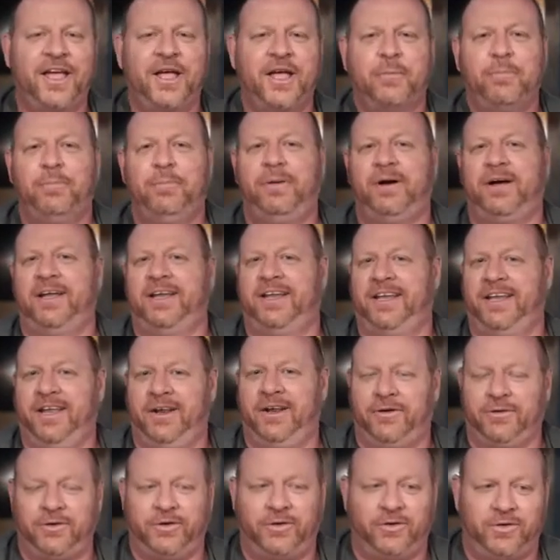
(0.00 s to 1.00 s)
but
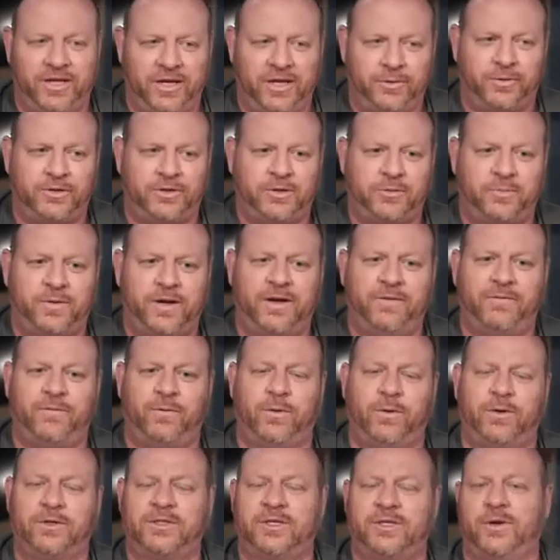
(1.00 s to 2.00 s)
you get what you pay
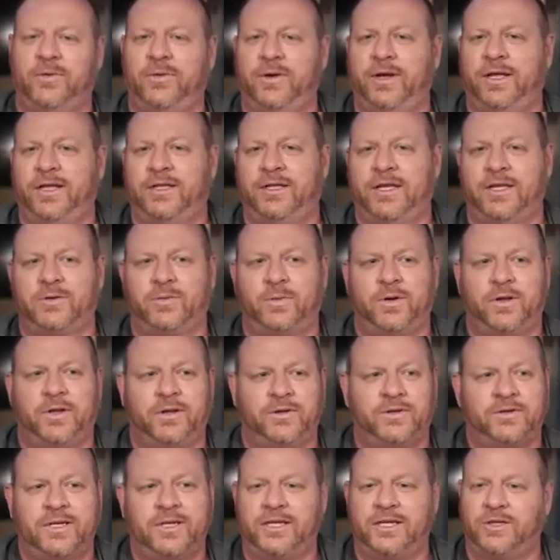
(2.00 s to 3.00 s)
for. So it's one of
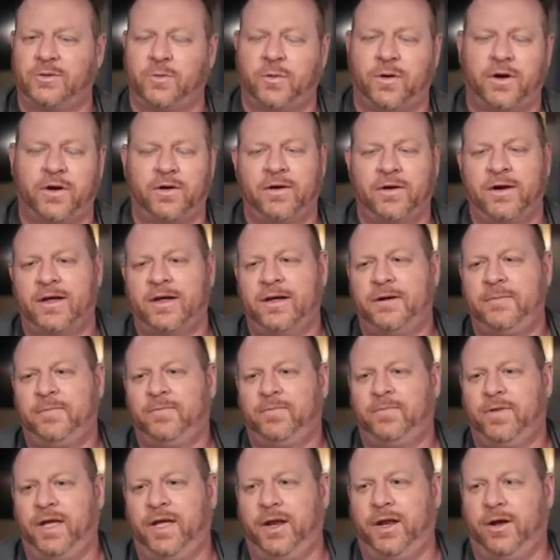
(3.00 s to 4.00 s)
those things where
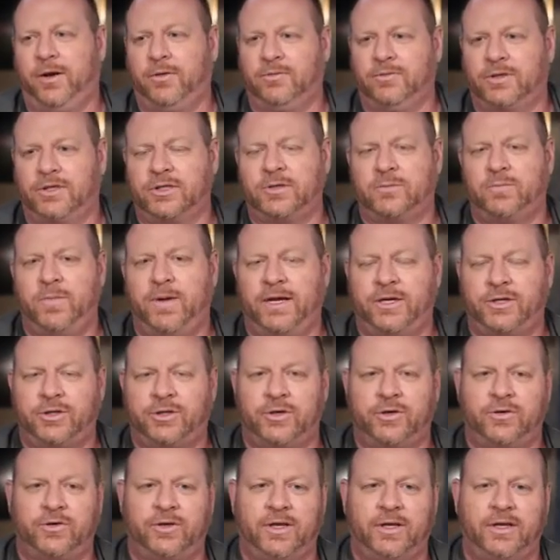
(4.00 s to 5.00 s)
just make
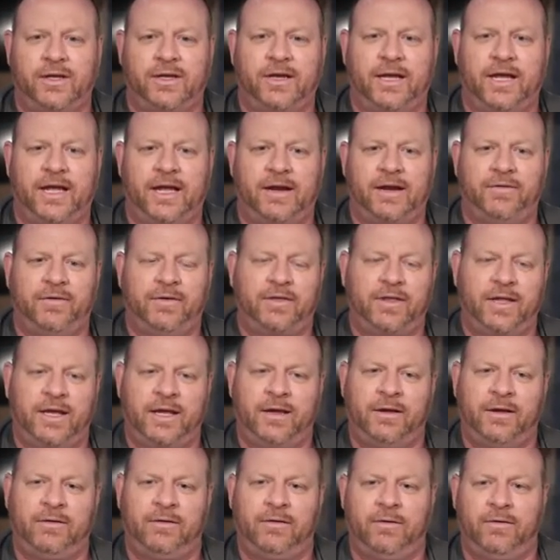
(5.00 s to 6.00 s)
sure that
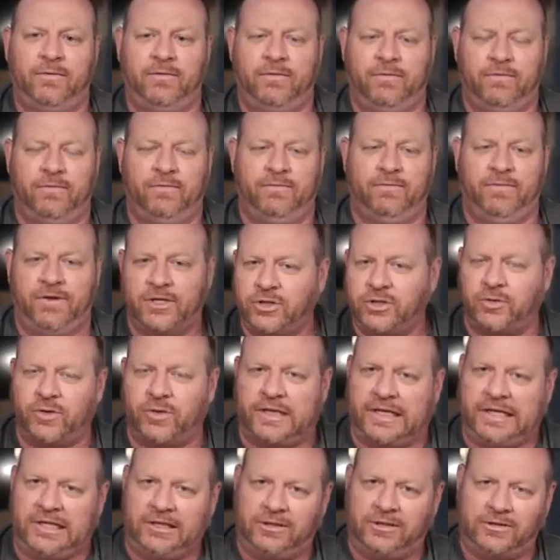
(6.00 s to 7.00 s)
everything
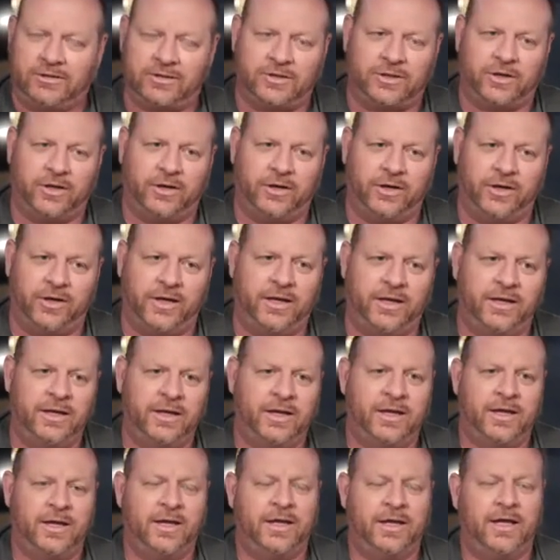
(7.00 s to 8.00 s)
visually looks good.
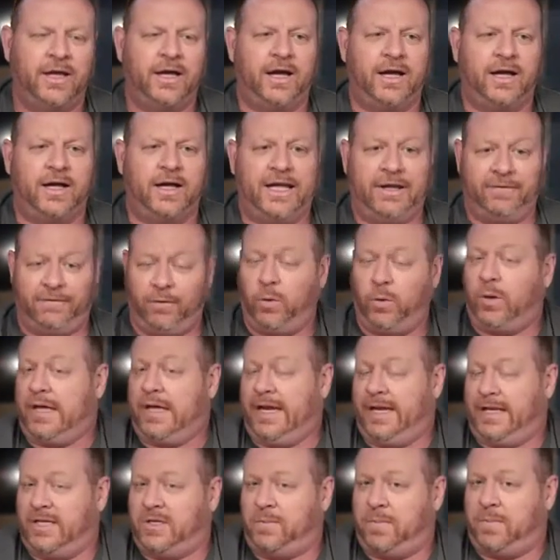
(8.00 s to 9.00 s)
If you can
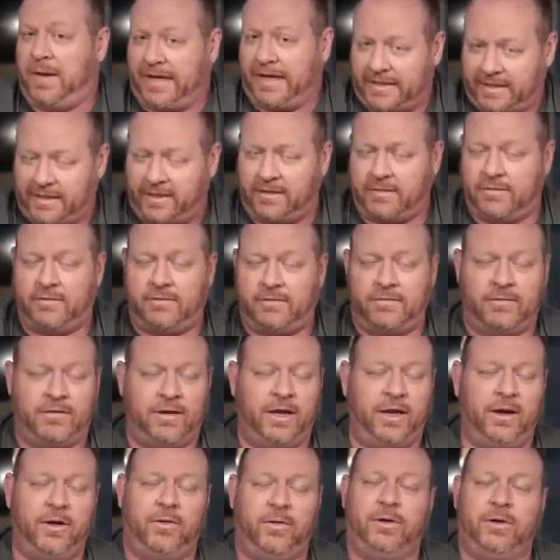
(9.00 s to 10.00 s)
inspect it,
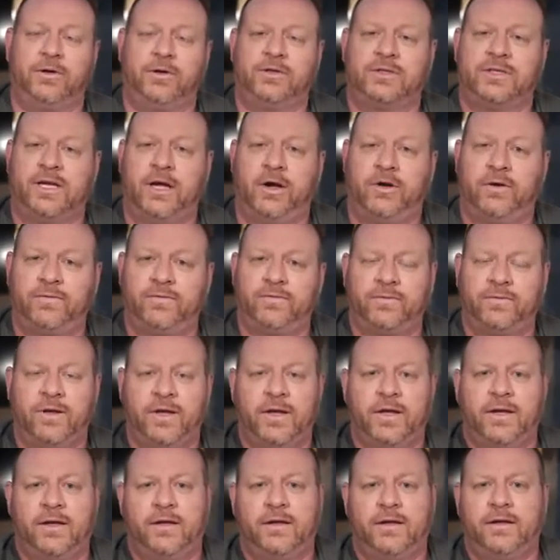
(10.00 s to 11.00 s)
yourself.
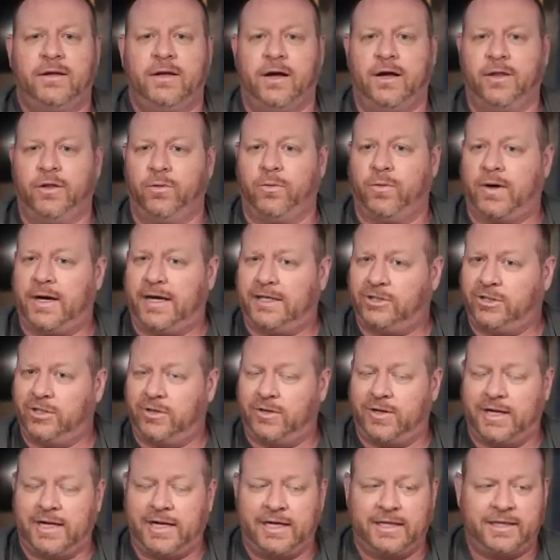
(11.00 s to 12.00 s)
Otherwise,
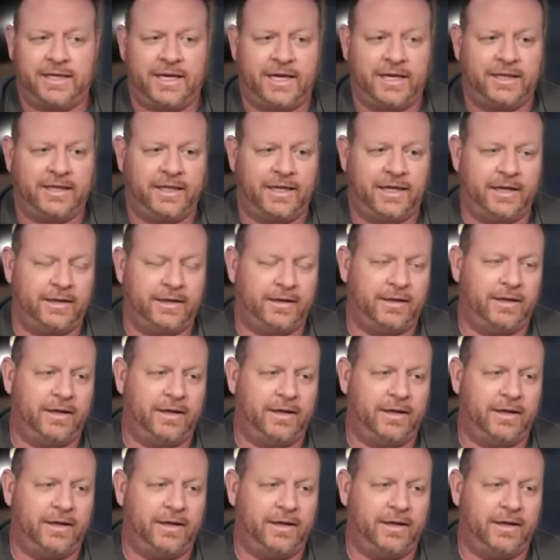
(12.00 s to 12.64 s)
I think